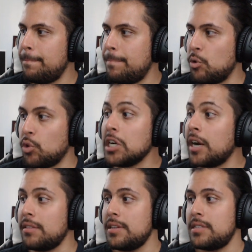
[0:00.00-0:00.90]
but
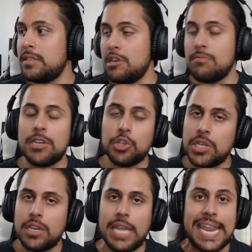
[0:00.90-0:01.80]
regardless, the
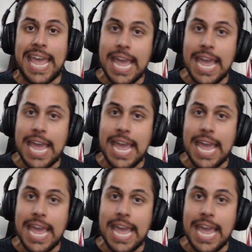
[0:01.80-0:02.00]
omission in